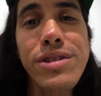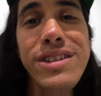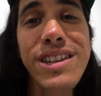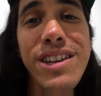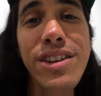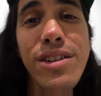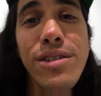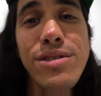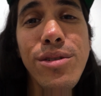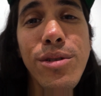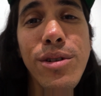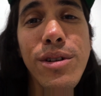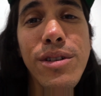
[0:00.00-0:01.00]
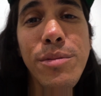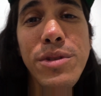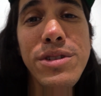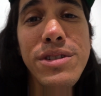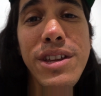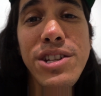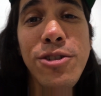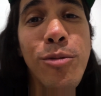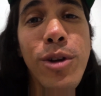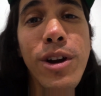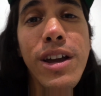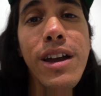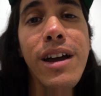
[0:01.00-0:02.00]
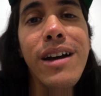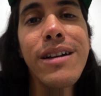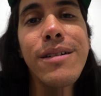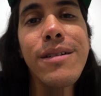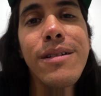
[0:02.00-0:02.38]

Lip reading: skills or the music that you're working on.